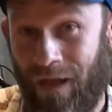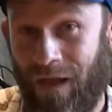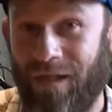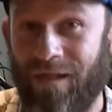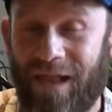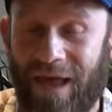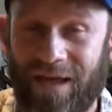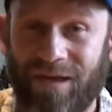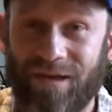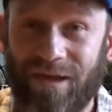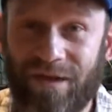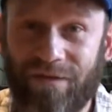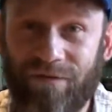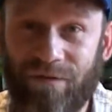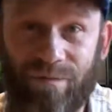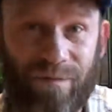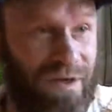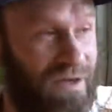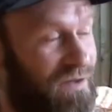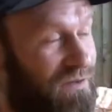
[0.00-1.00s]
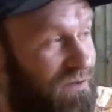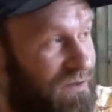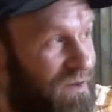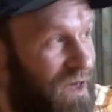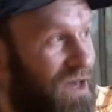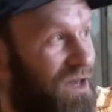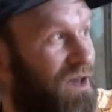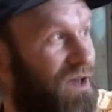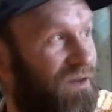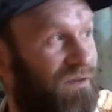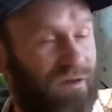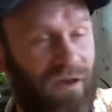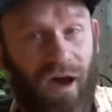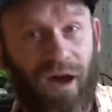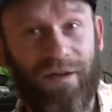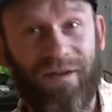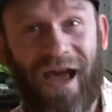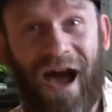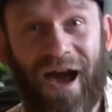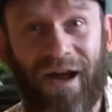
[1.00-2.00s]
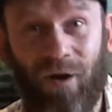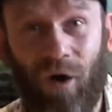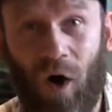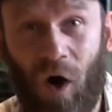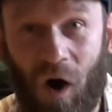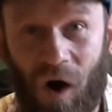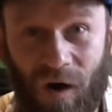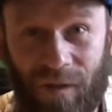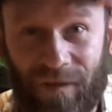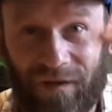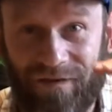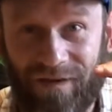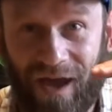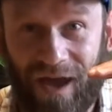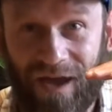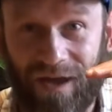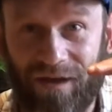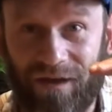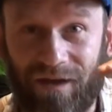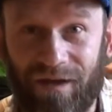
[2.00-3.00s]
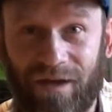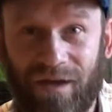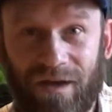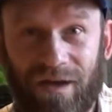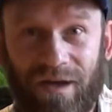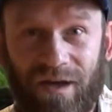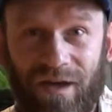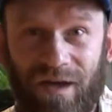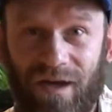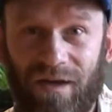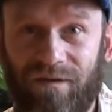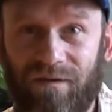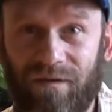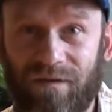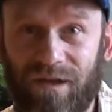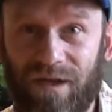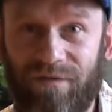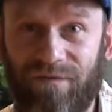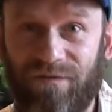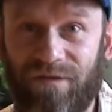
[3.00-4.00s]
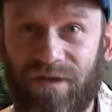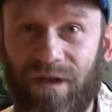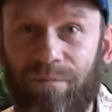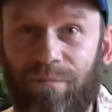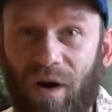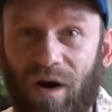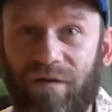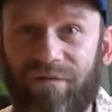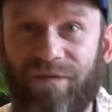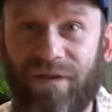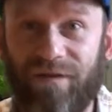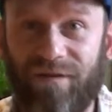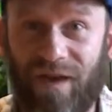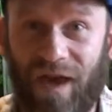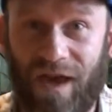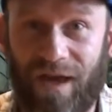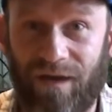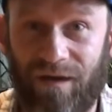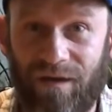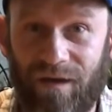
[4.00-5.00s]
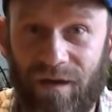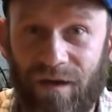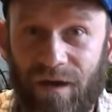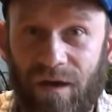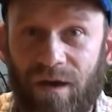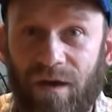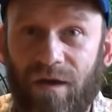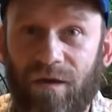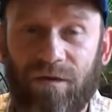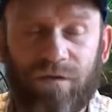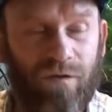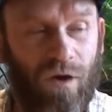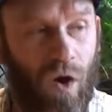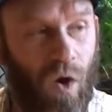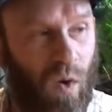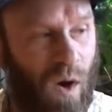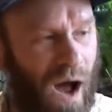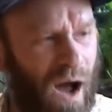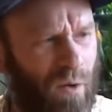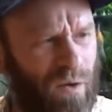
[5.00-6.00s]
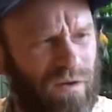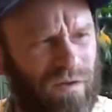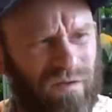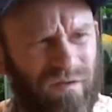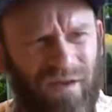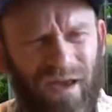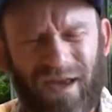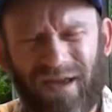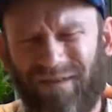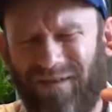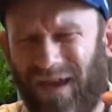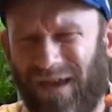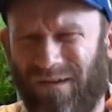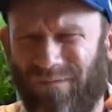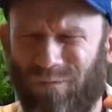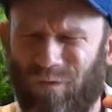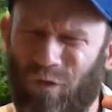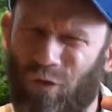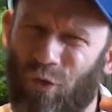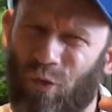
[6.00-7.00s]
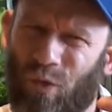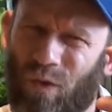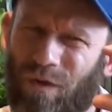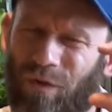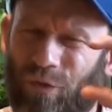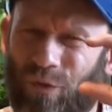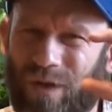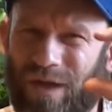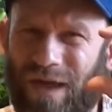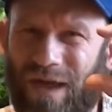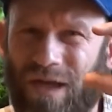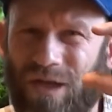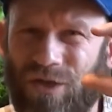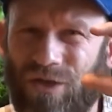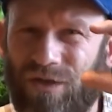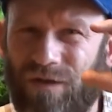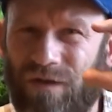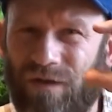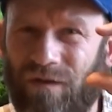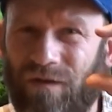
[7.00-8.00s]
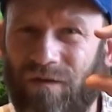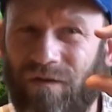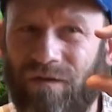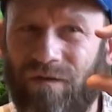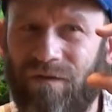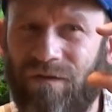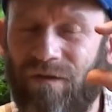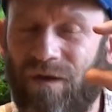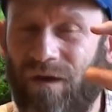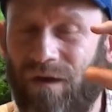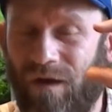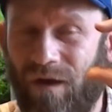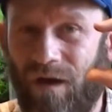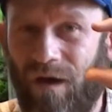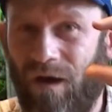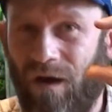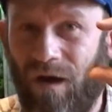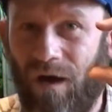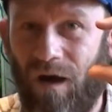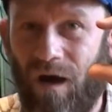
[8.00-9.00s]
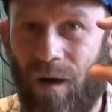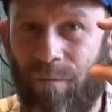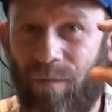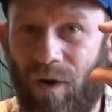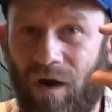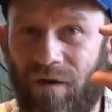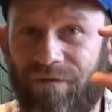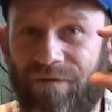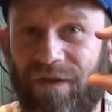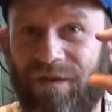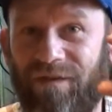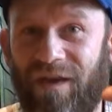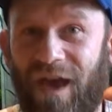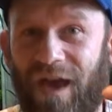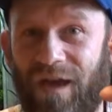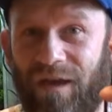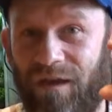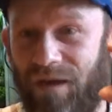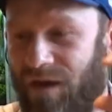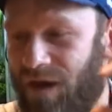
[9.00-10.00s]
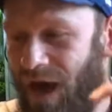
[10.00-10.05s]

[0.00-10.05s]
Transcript: Light lift means like it's not on the tank, it's lifted above the tank. So I would say it's like 2 or 3 inches above the tank.